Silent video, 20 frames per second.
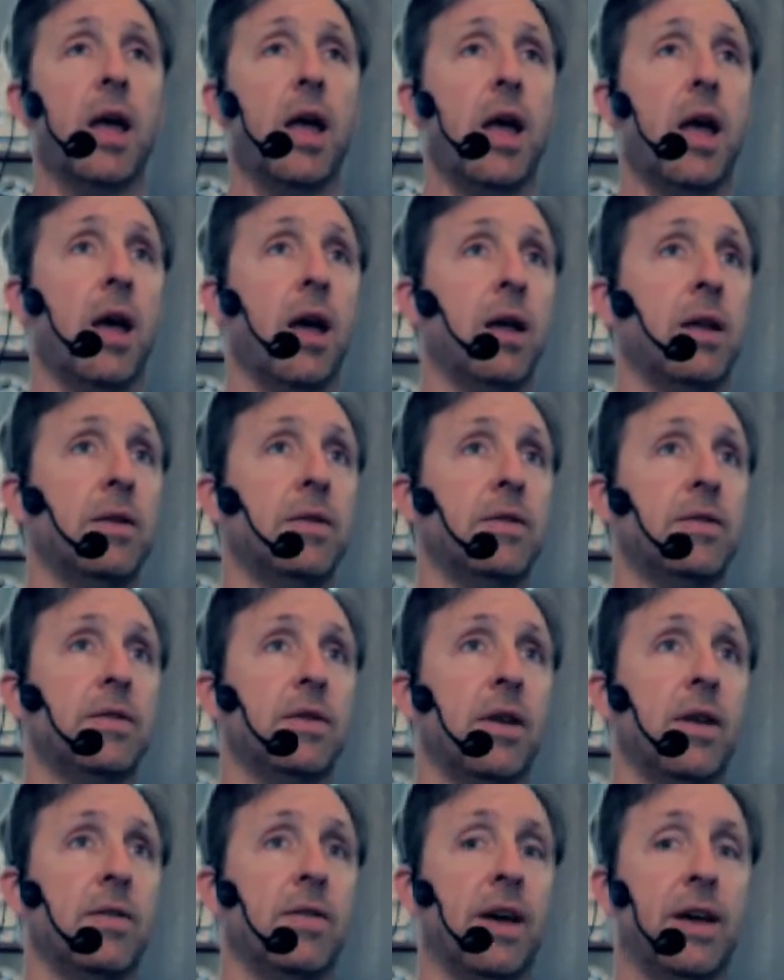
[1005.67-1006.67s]
And
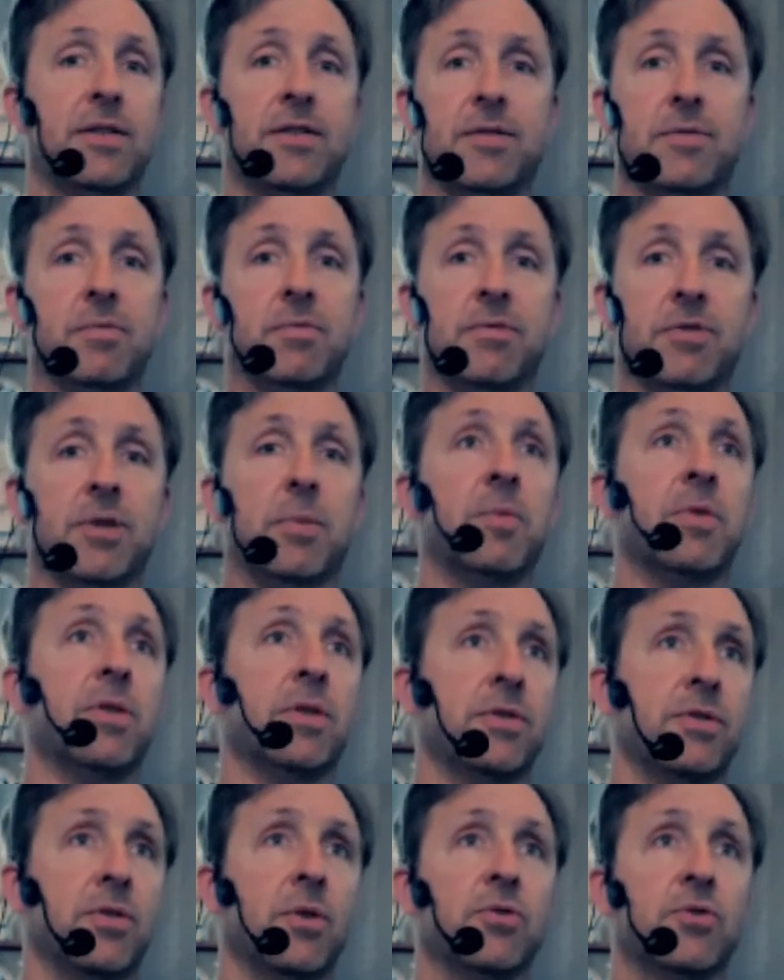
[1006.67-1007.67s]
that's some of
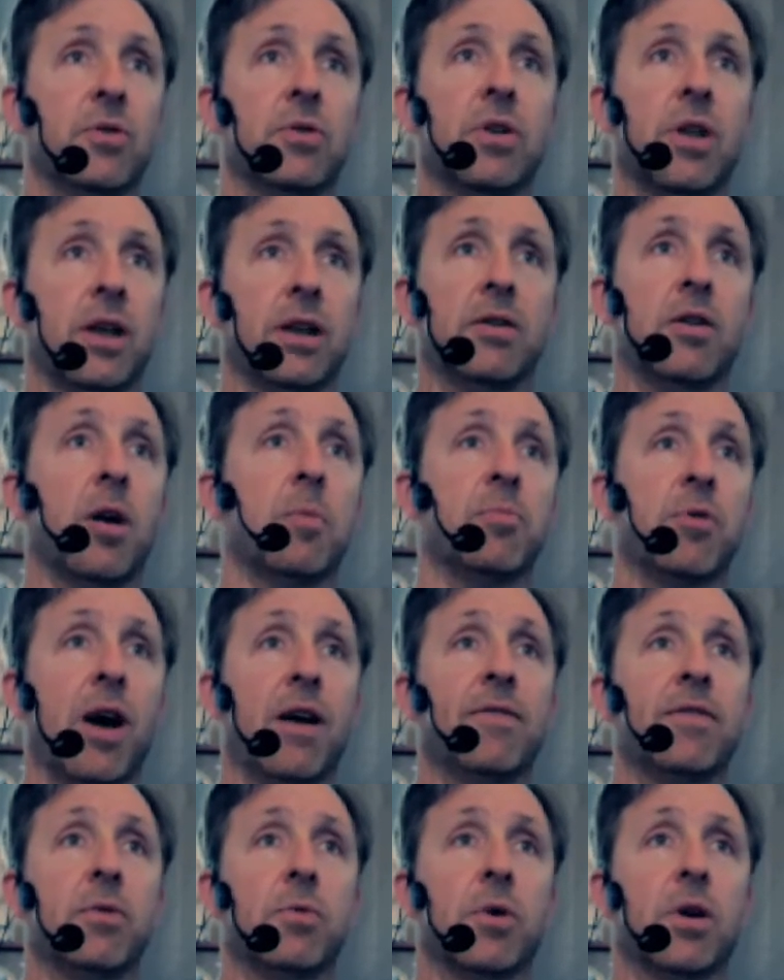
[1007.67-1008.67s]
the social, like,
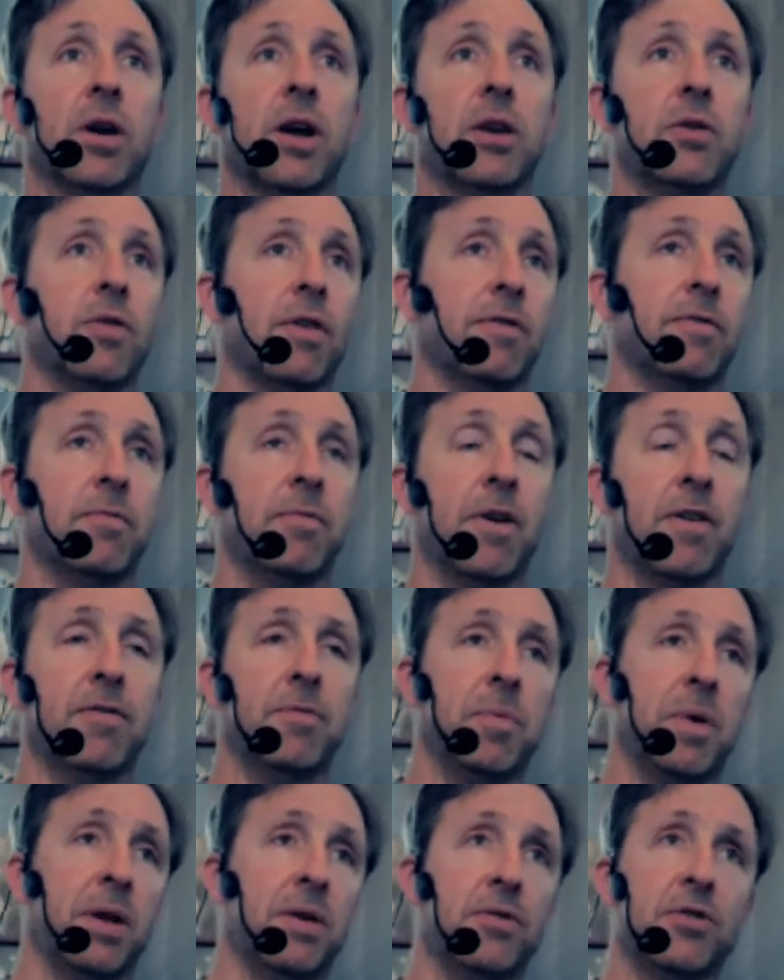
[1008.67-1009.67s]
nonprofit work I do.
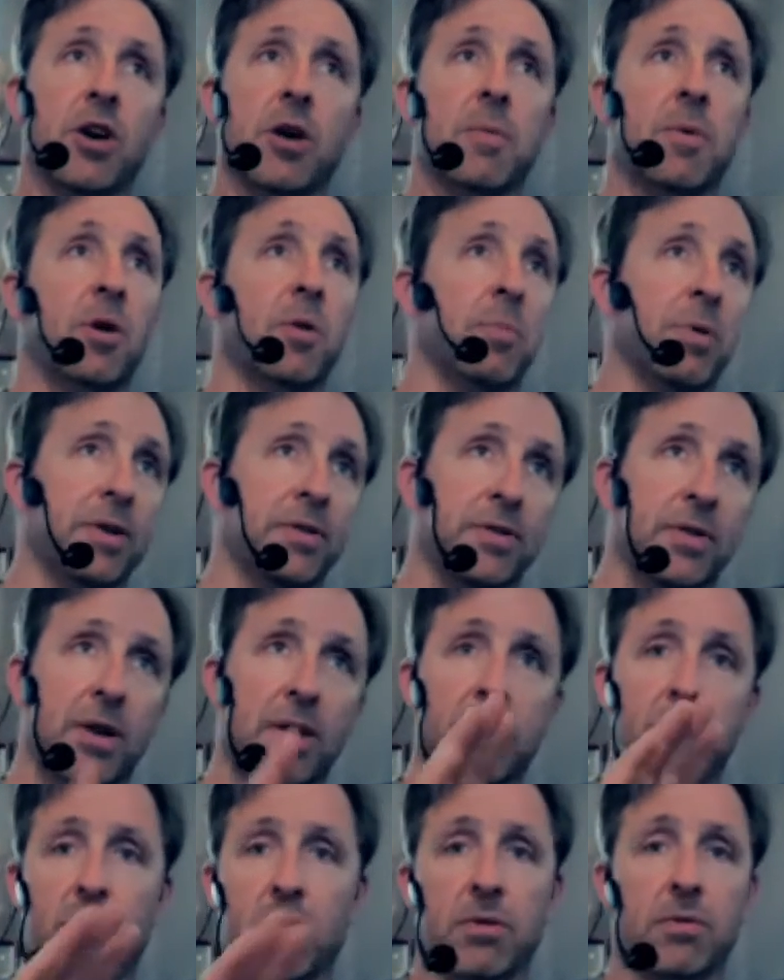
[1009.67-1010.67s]
I've been chairman or
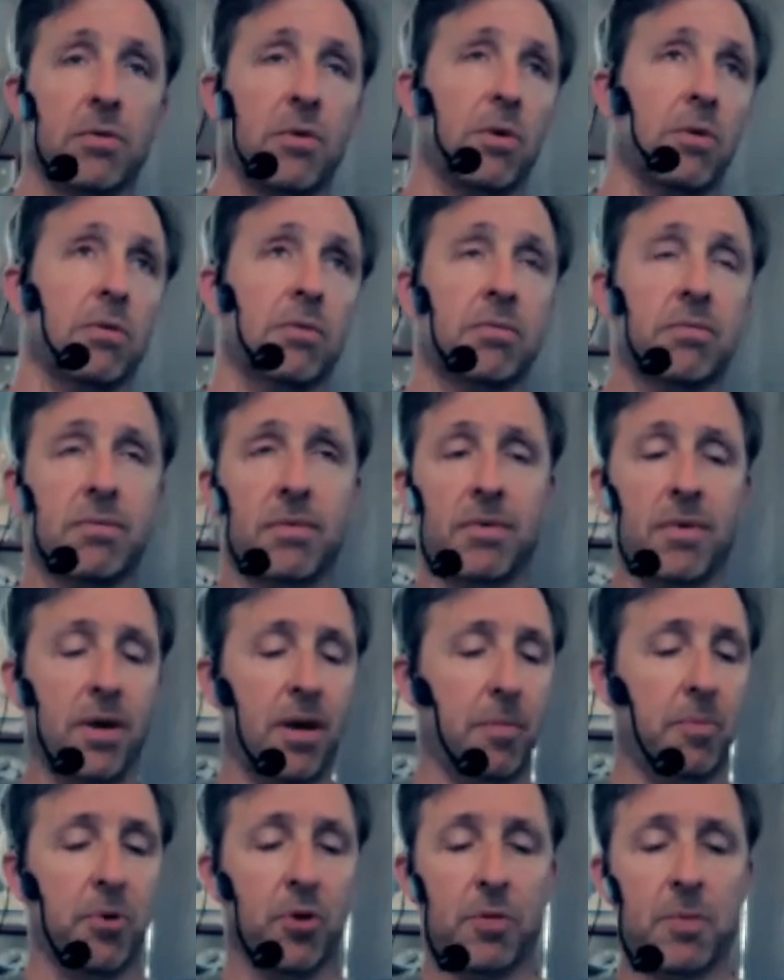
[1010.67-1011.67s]
president or
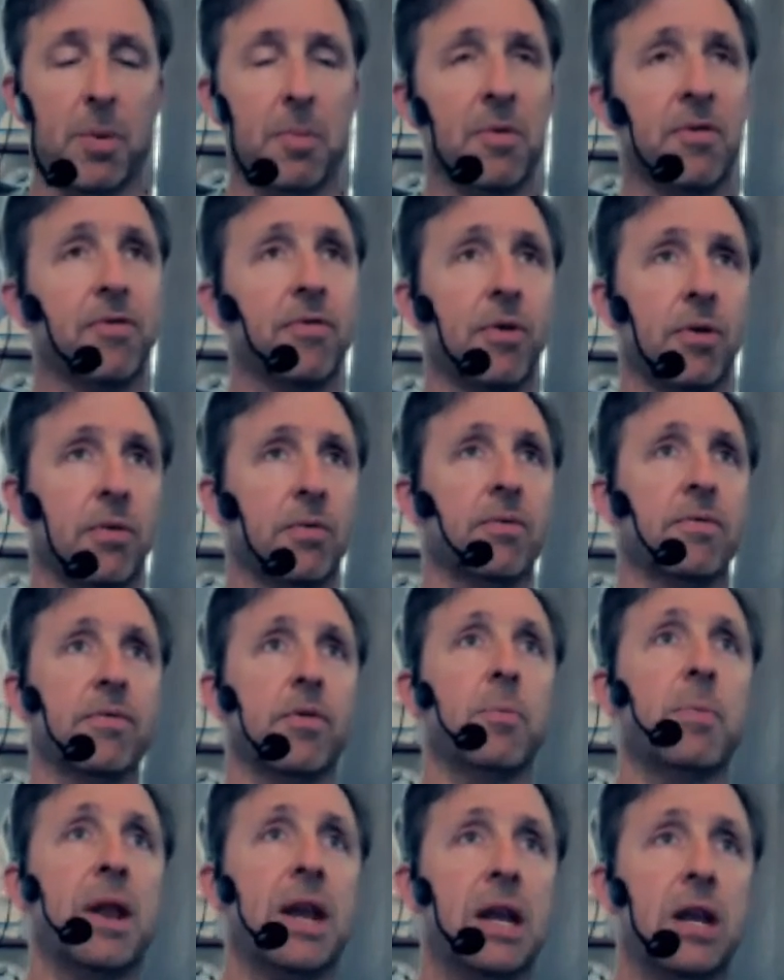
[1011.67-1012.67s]
a board member for
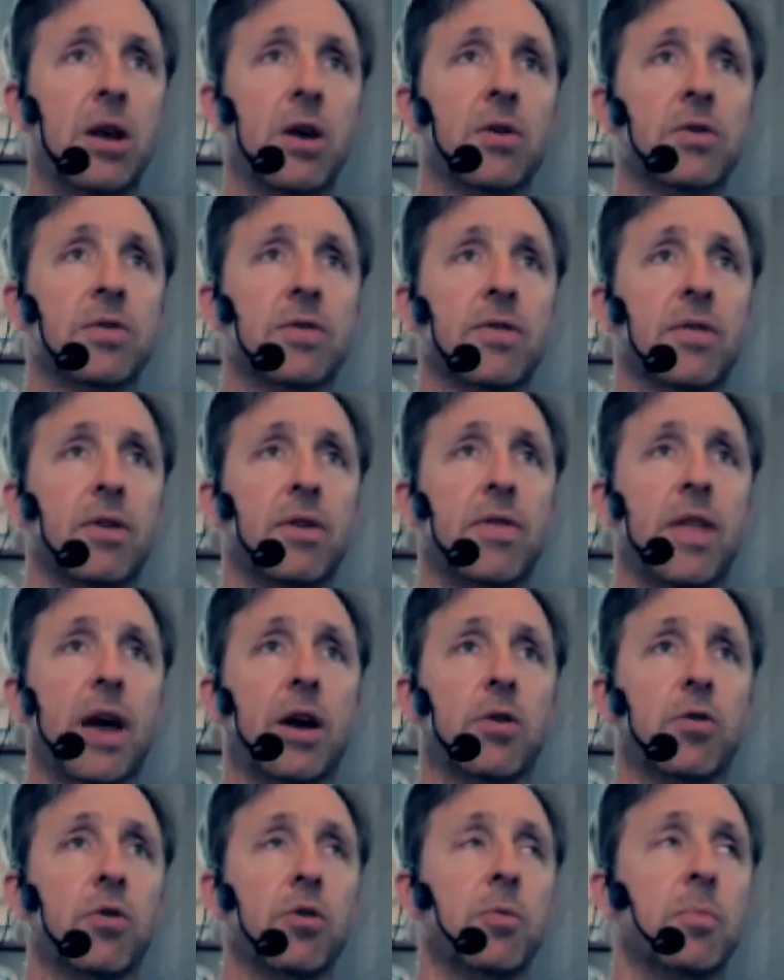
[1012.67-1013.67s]
many years in
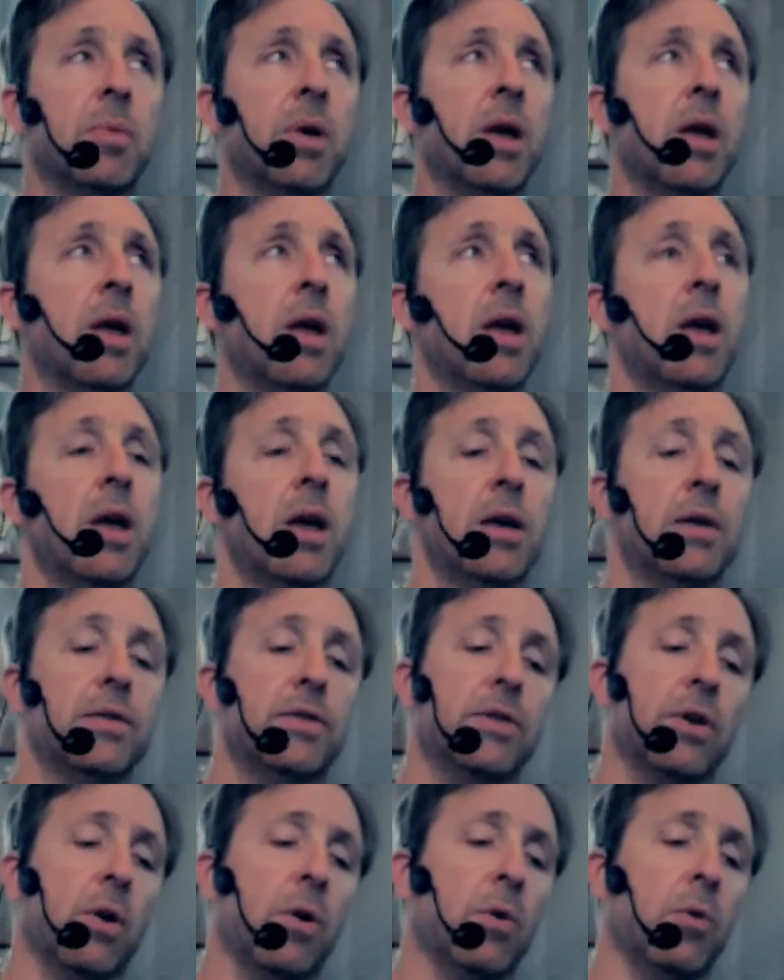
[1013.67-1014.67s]
that group.
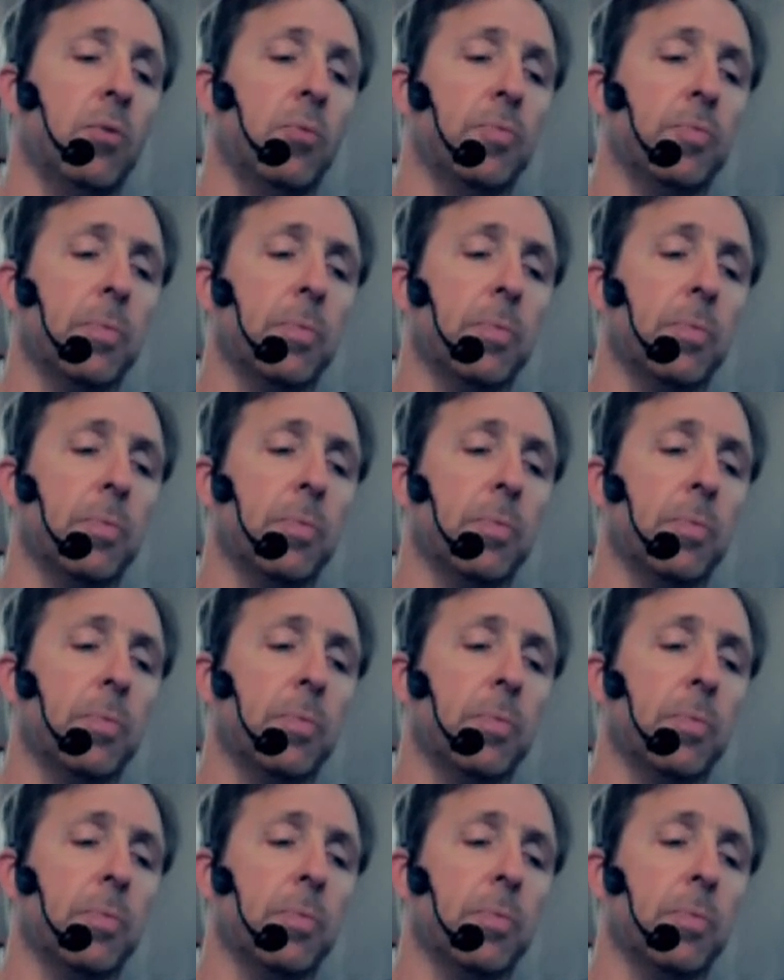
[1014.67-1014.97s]
So